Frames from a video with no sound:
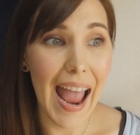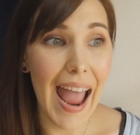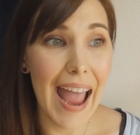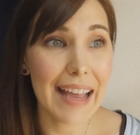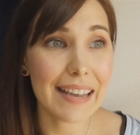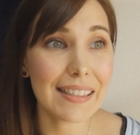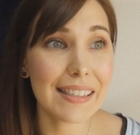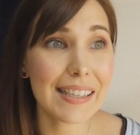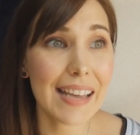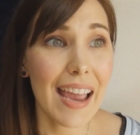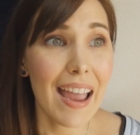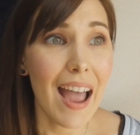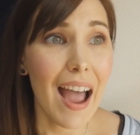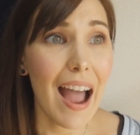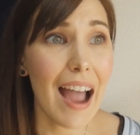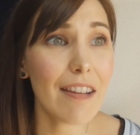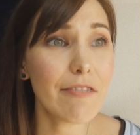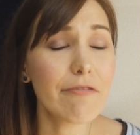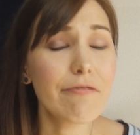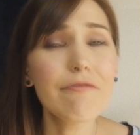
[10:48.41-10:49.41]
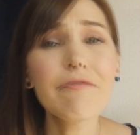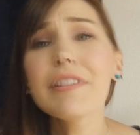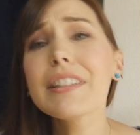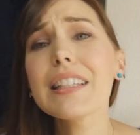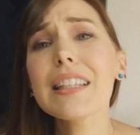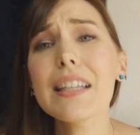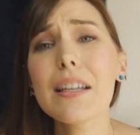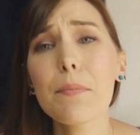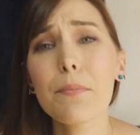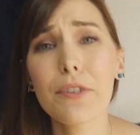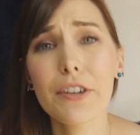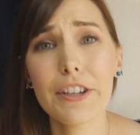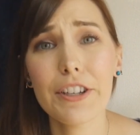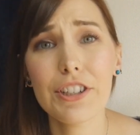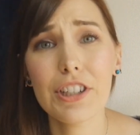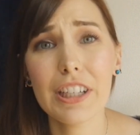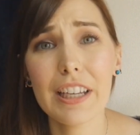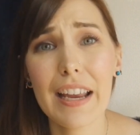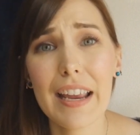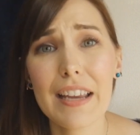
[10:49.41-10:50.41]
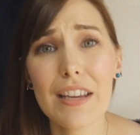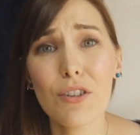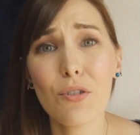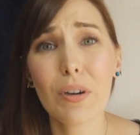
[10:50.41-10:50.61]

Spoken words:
and I really appreciate